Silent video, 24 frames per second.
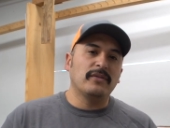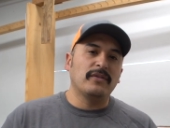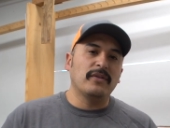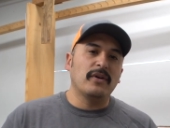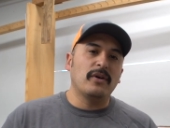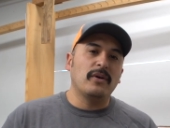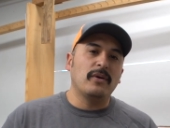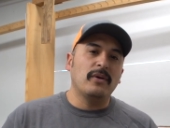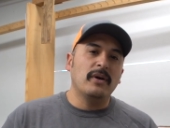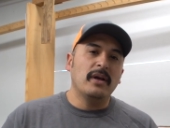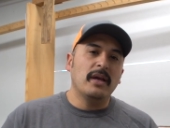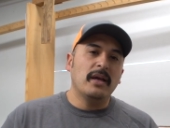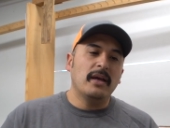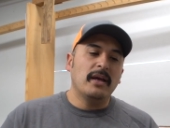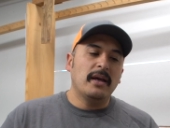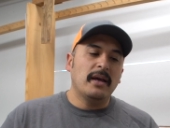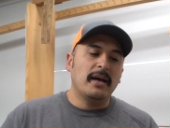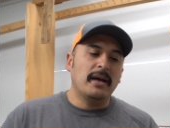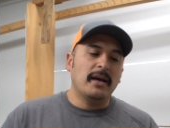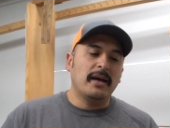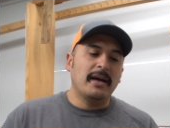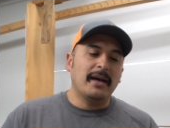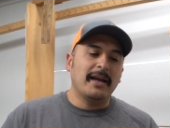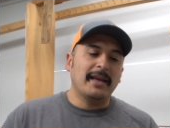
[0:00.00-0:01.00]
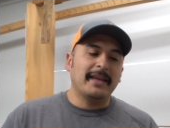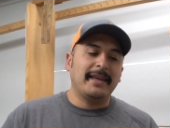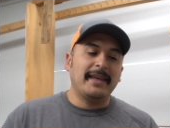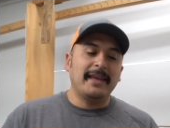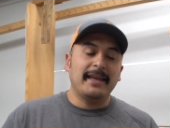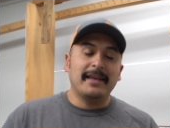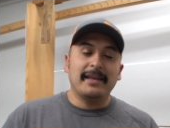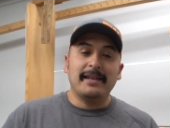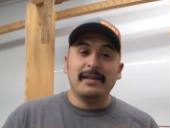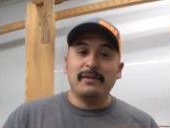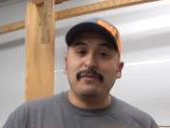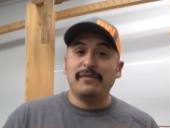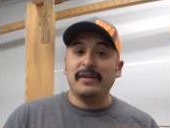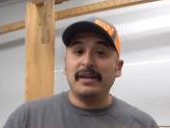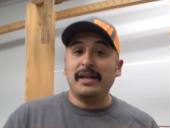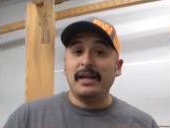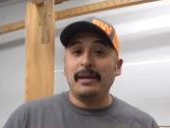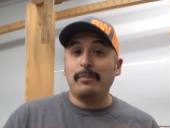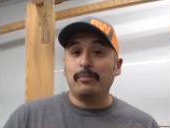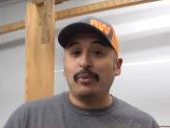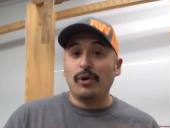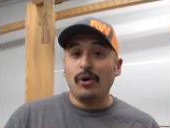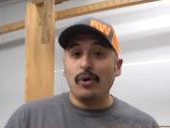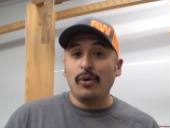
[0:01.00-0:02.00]
So uh, again, if it
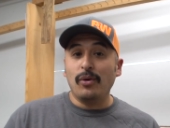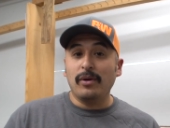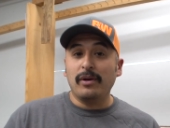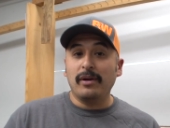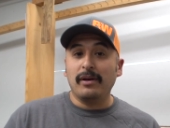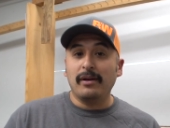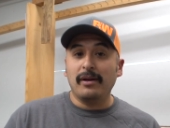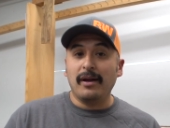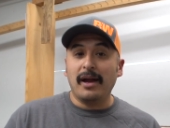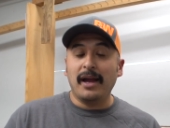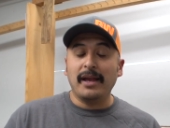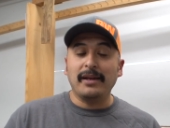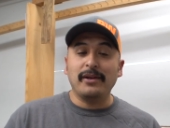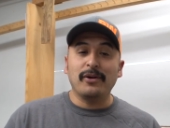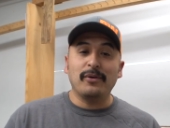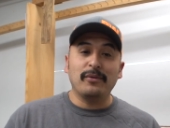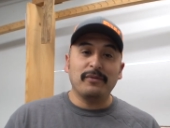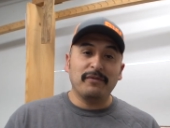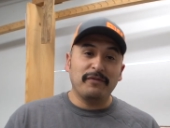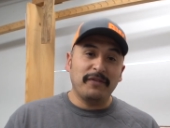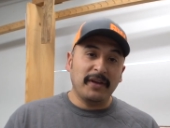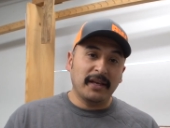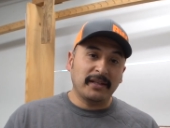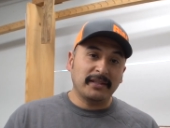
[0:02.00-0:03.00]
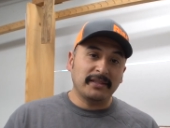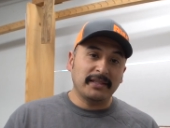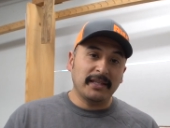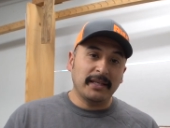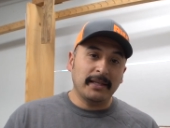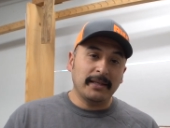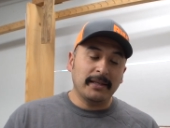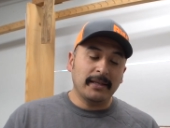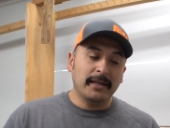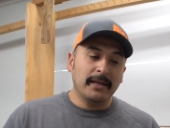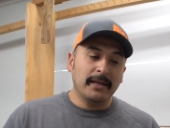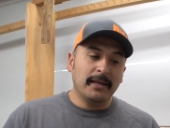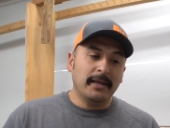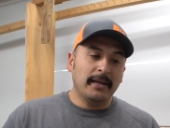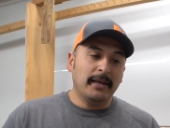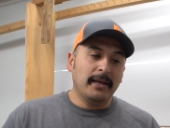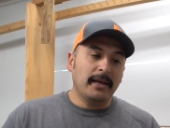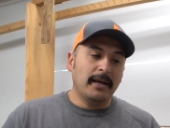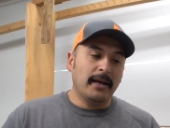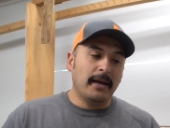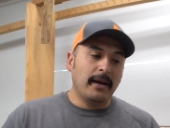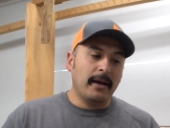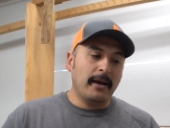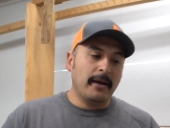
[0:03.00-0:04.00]
ain't broke, I don't fix it.
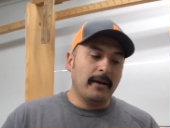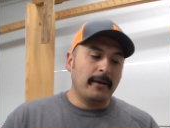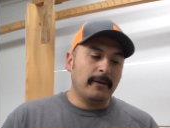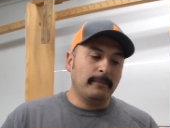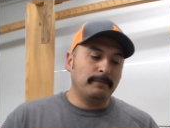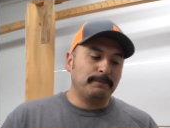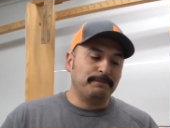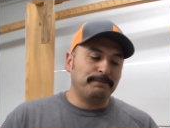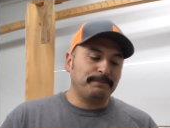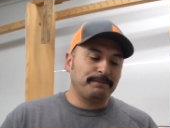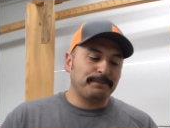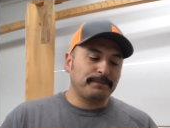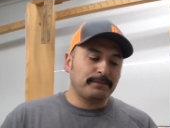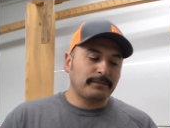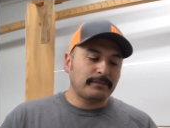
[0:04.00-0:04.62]
Um,